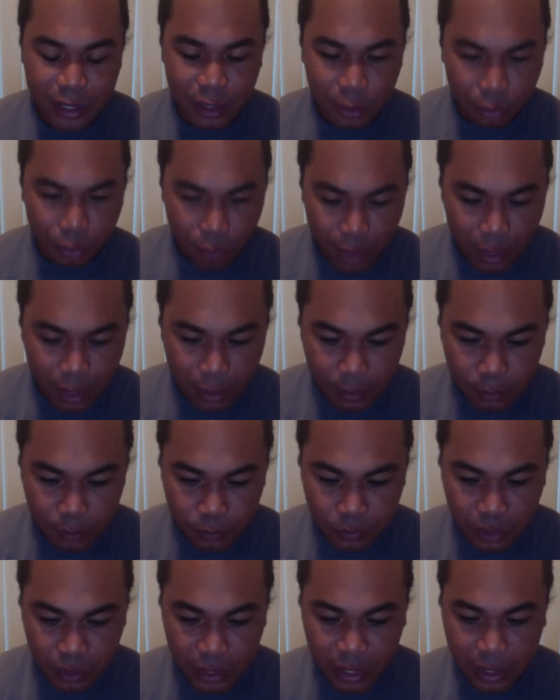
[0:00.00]
3
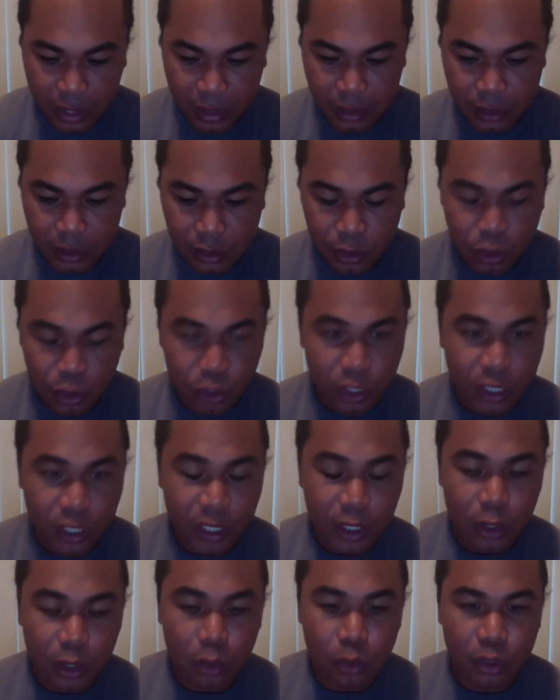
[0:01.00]
is you're going to
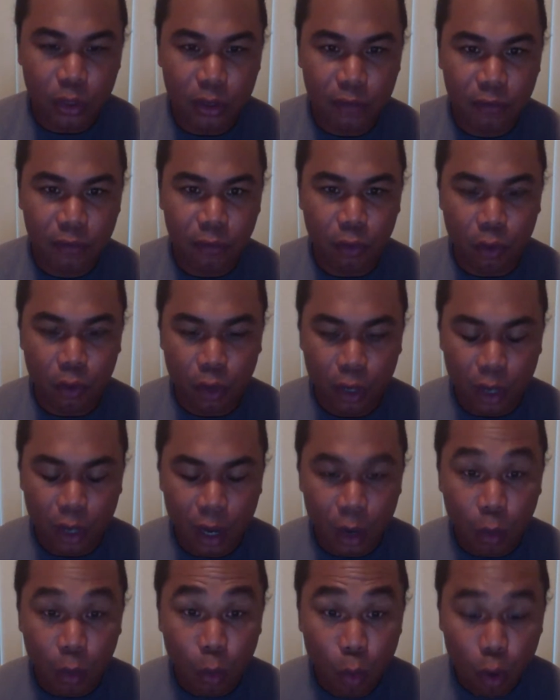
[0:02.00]
need clothing for
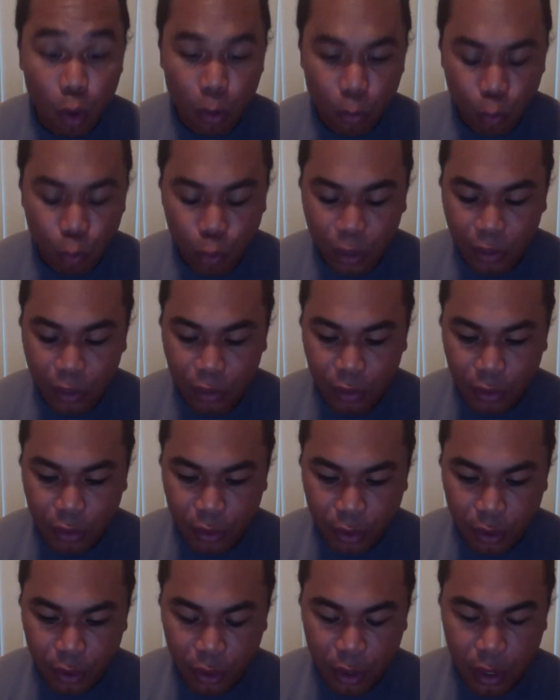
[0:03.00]
a warm weather.
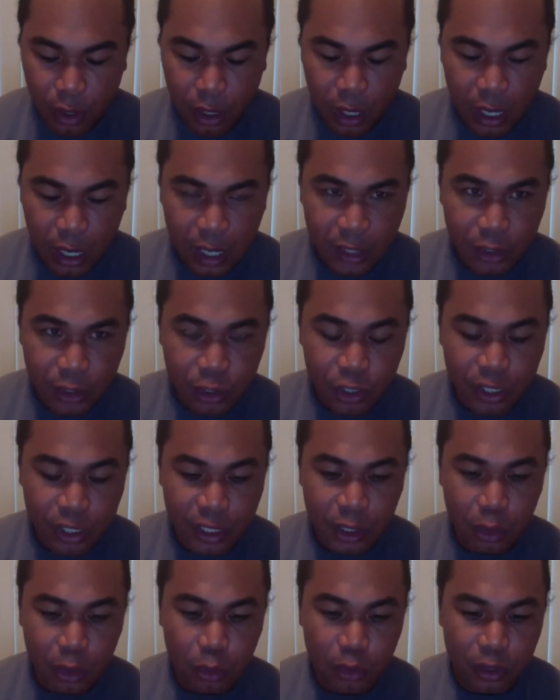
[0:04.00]
You're going to need
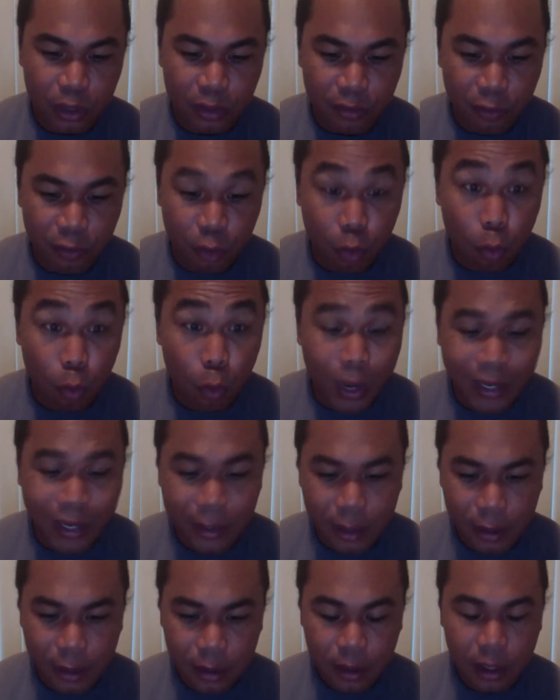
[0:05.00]
clothing for
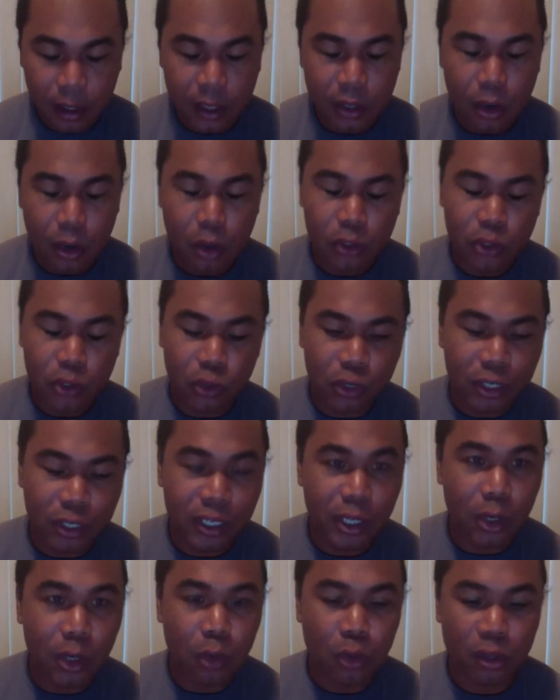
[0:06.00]
wet. You're also going to
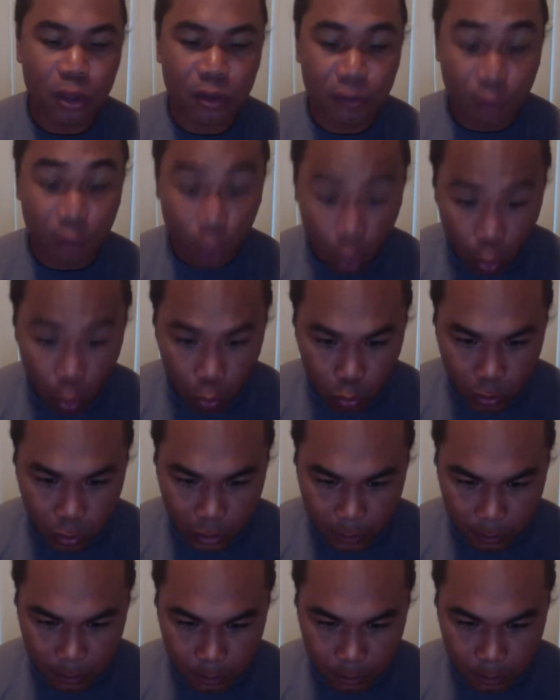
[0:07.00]
need clothing for cold.